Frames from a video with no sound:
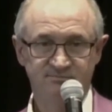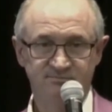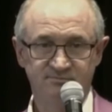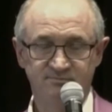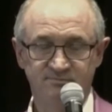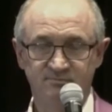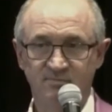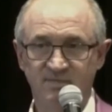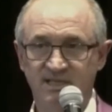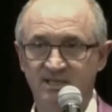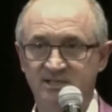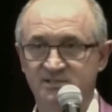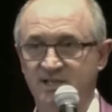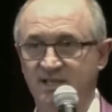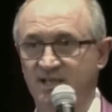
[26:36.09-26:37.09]
Because
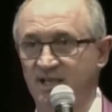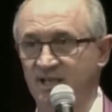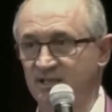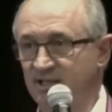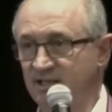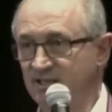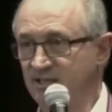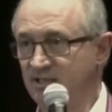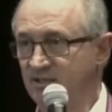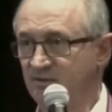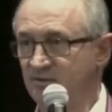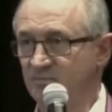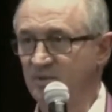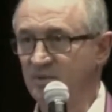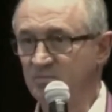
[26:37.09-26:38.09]
they'll
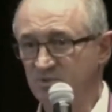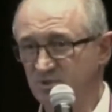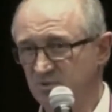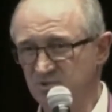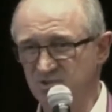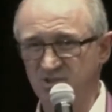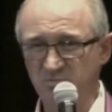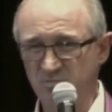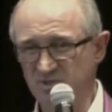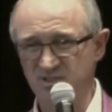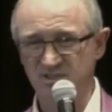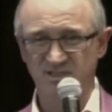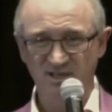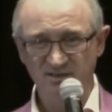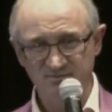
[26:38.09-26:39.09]
do stupid
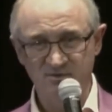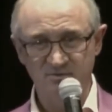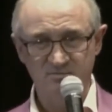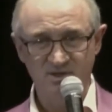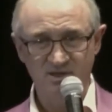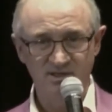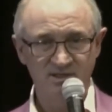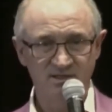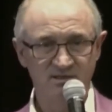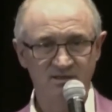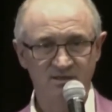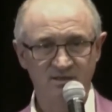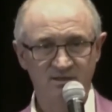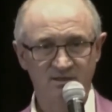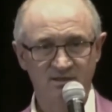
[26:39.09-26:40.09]
stuff with money.
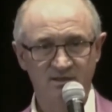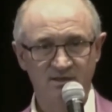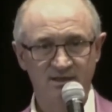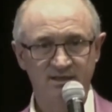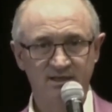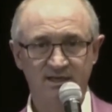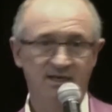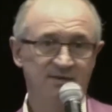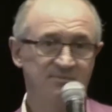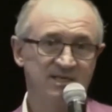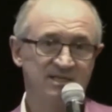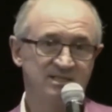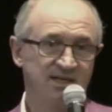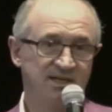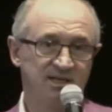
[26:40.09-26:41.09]
And I'm not
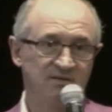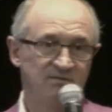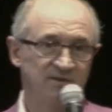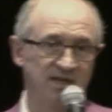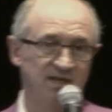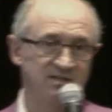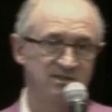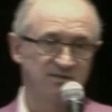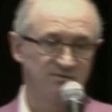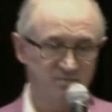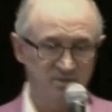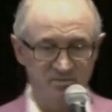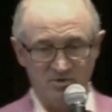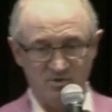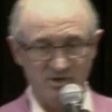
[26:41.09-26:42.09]
taking advantage of them. I'm
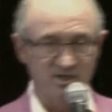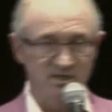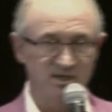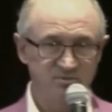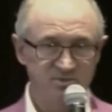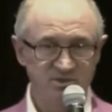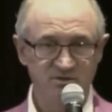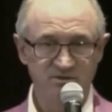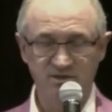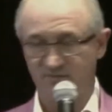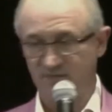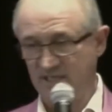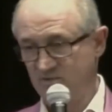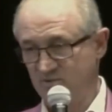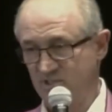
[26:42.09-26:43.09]
creating an opportunity. If they
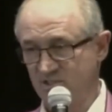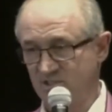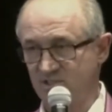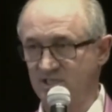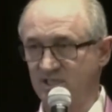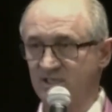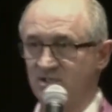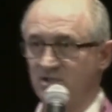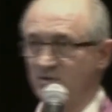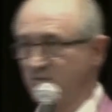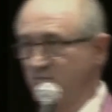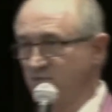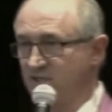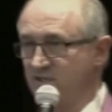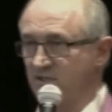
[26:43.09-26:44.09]
just stick to it and
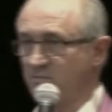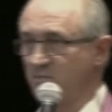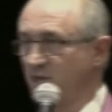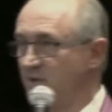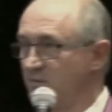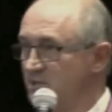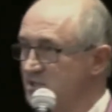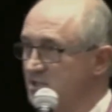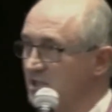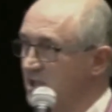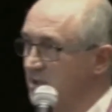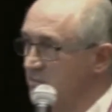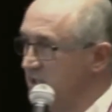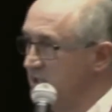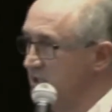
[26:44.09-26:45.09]
make their payments,
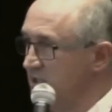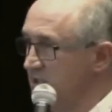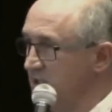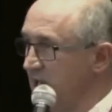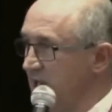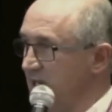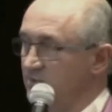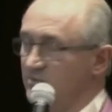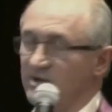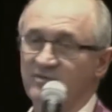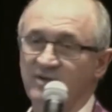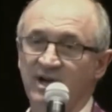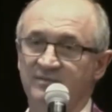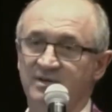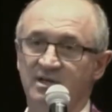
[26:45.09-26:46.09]
but I don't ever
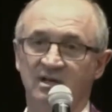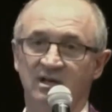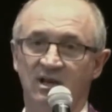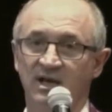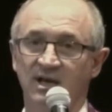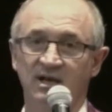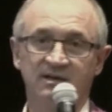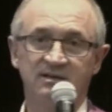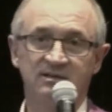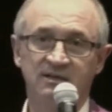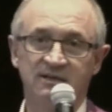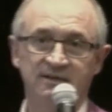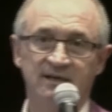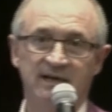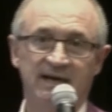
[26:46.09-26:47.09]
have to collect.
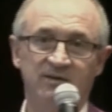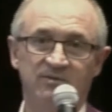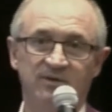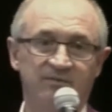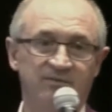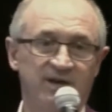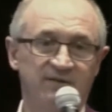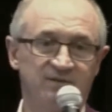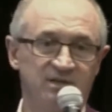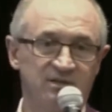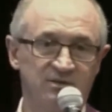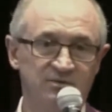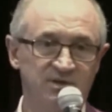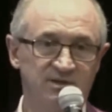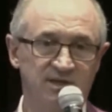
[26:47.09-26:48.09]
I don't ever have to do
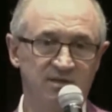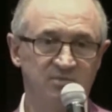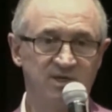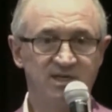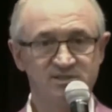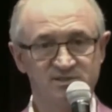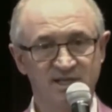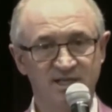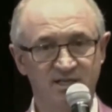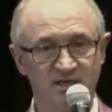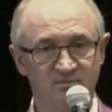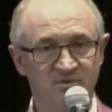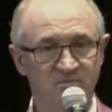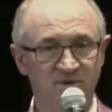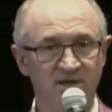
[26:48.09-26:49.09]
anything because they come to
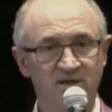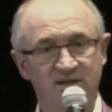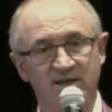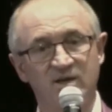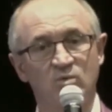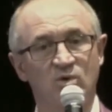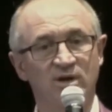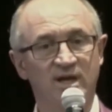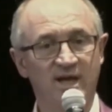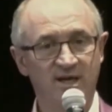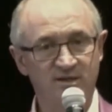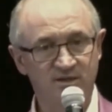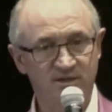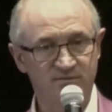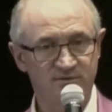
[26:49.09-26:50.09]
me because they want out
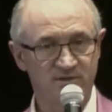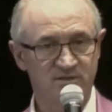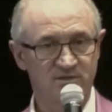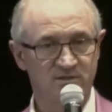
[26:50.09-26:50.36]
of it.